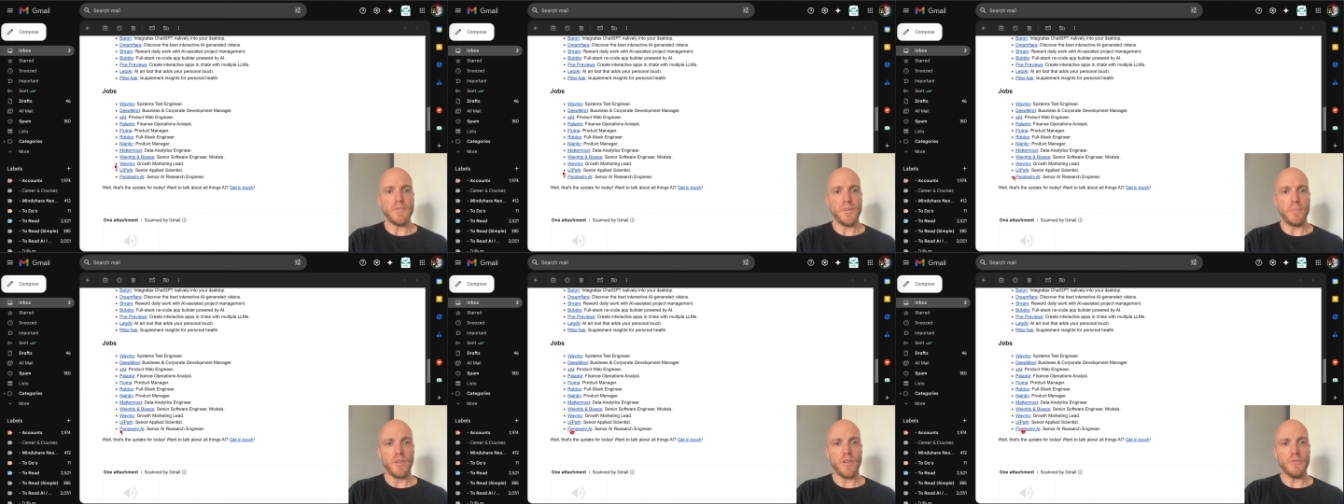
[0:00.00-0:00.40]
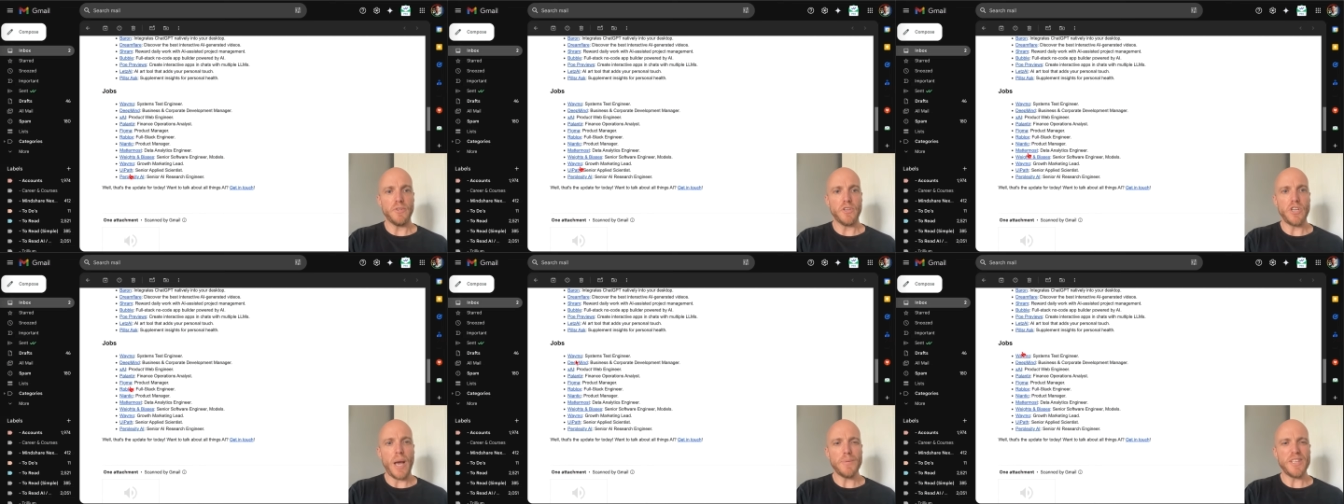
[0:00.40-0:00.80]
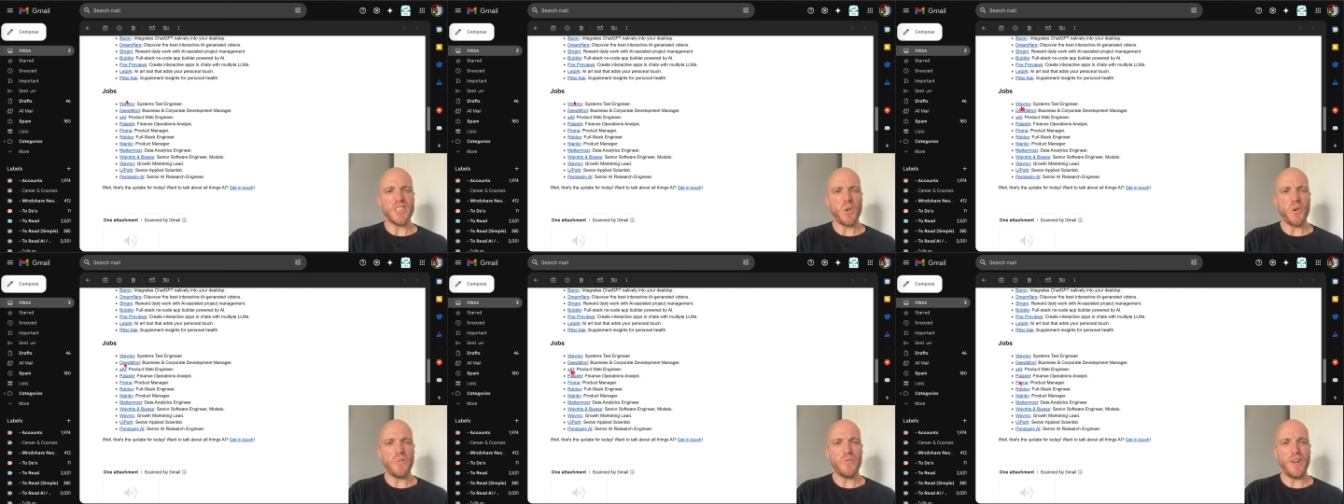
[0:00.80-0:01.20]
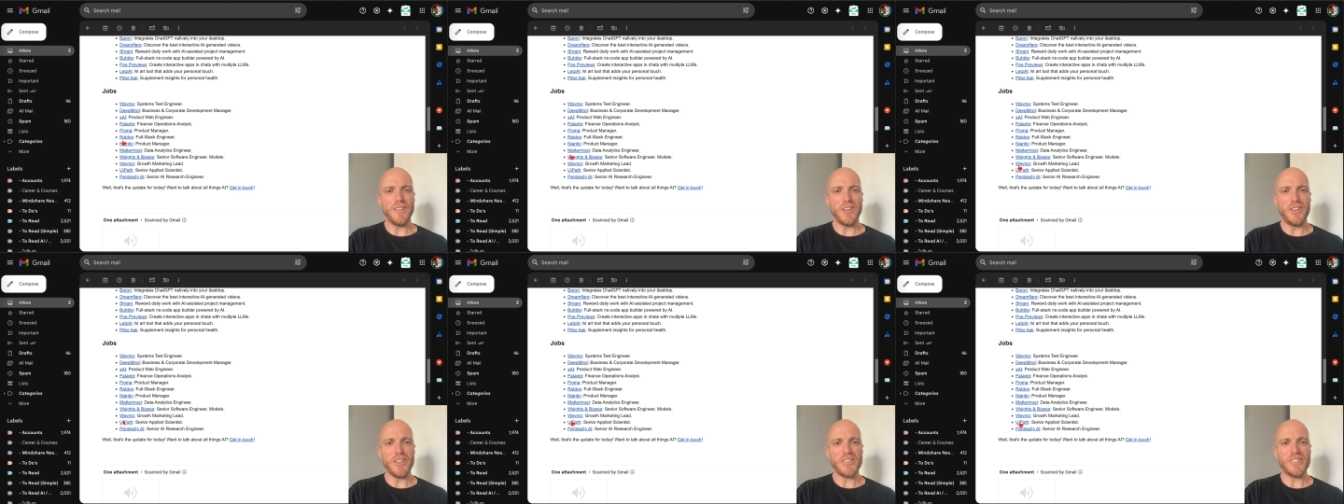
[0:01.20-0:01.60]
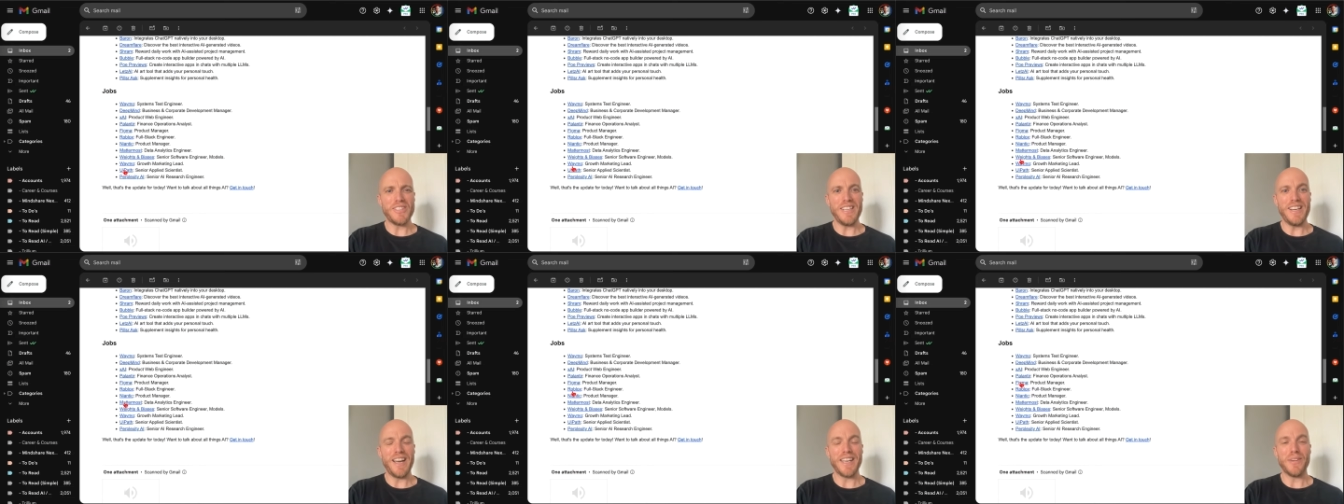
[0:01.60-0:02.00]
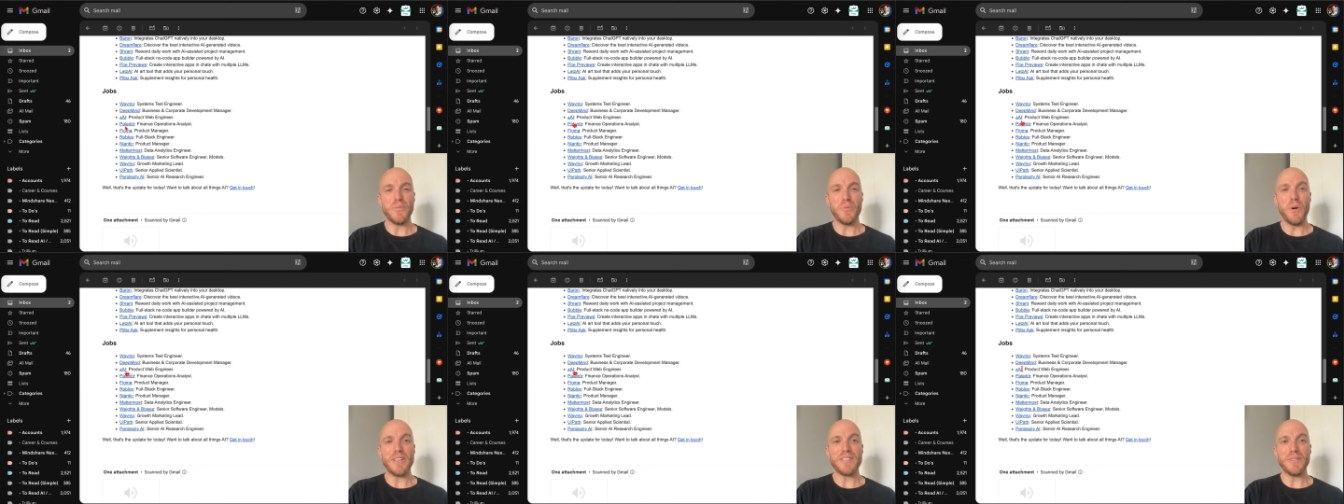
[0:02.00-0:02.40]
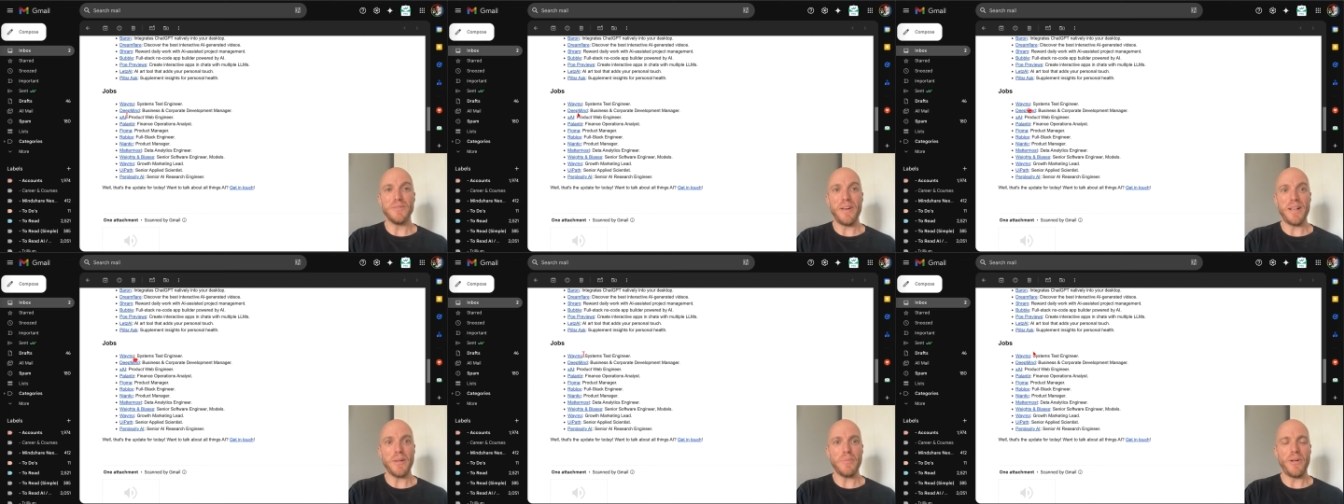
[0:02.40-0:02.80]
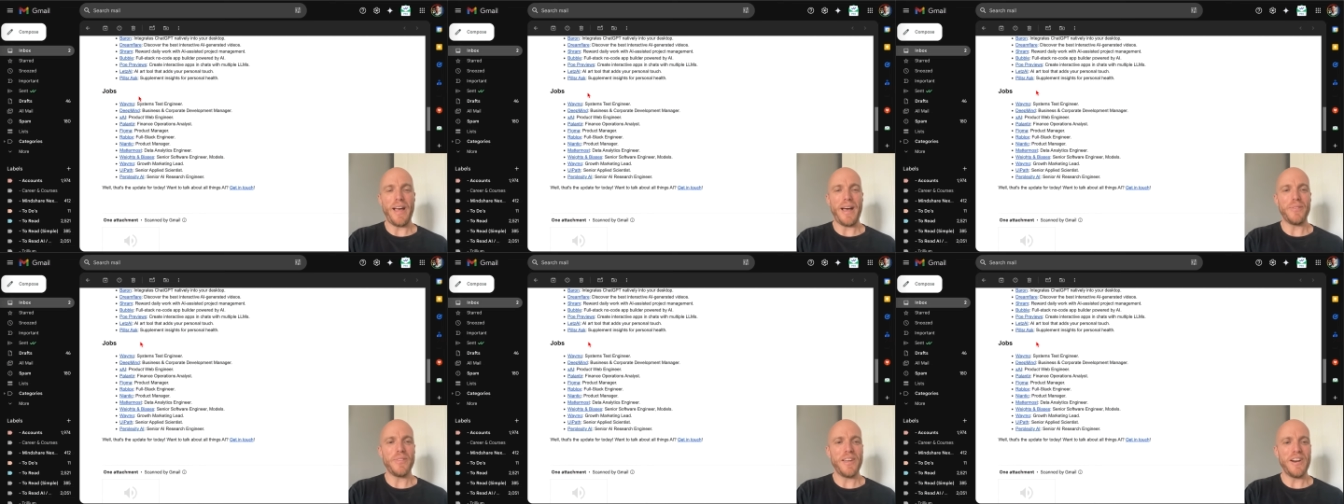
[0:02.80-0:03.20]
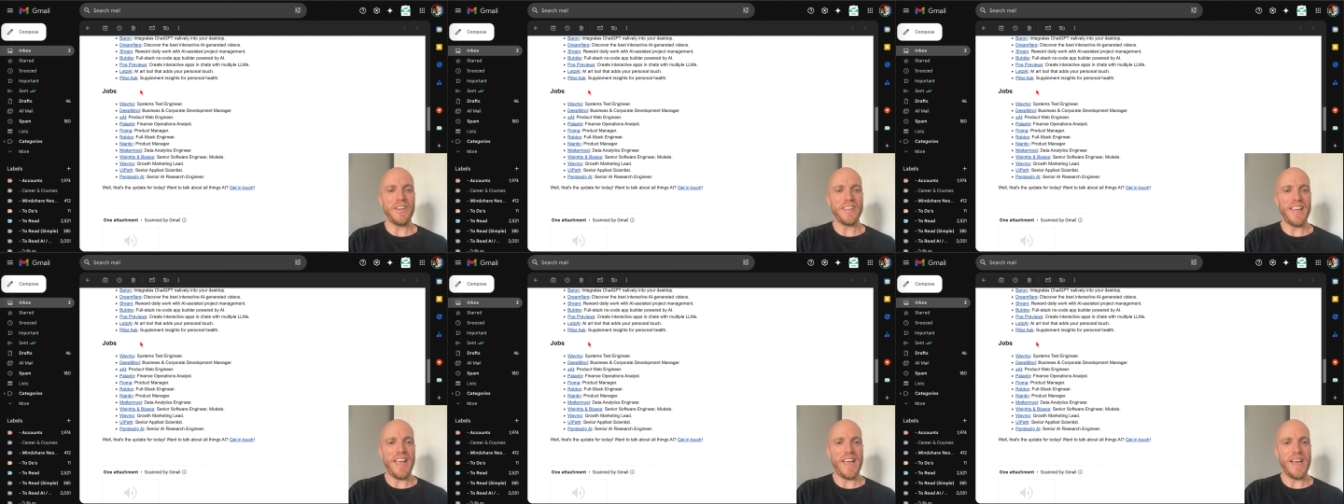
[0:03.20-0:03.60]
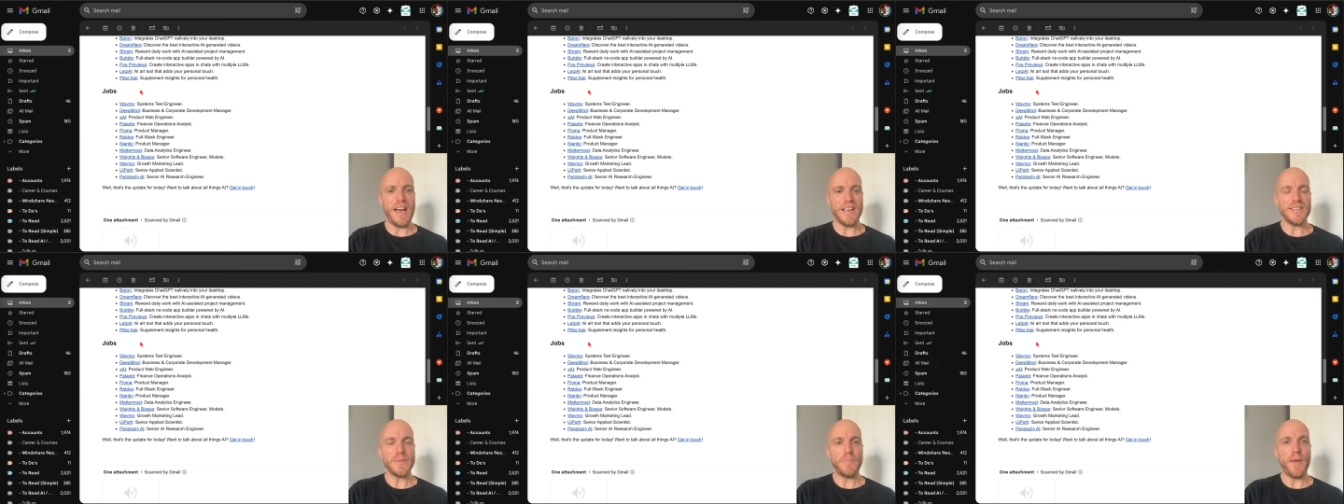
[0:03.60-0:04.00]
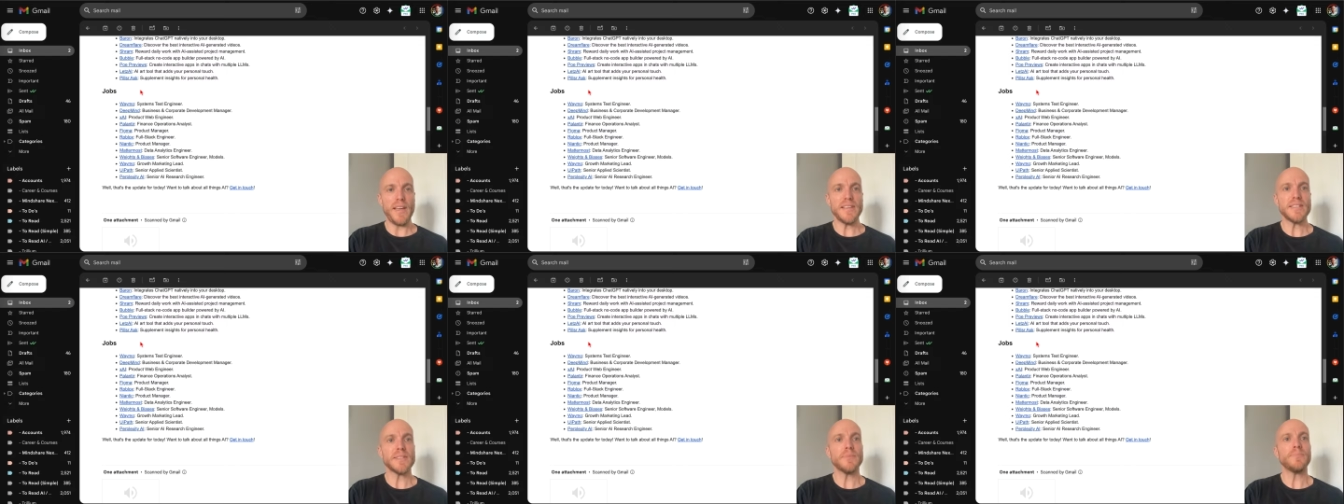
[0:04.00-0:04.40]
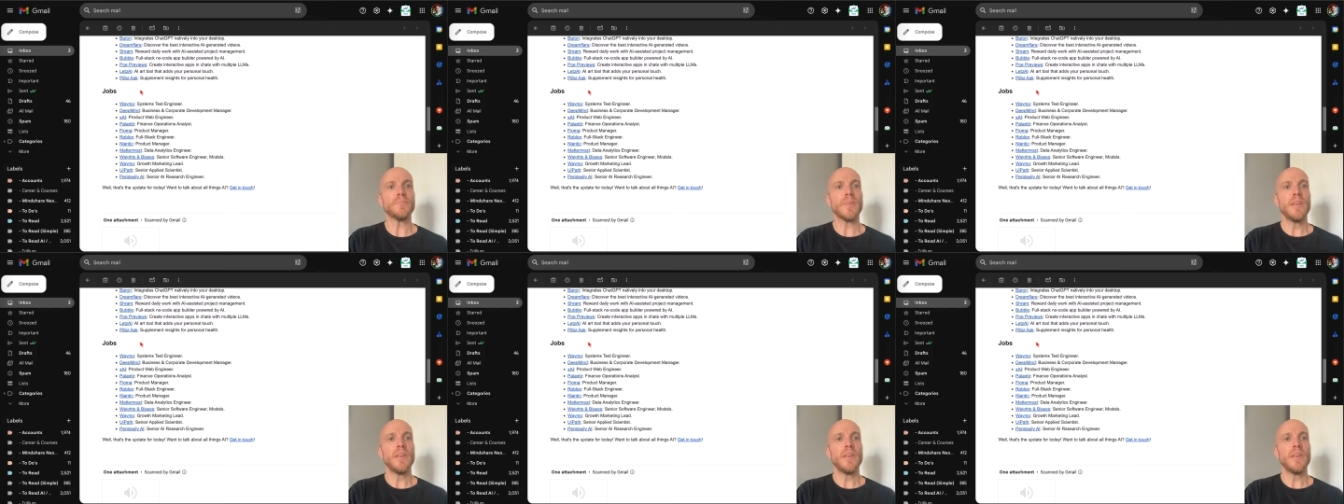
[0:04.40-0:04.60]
If I'm looking for jobs, it's always fun to just see kind of what's available out there in the AI space.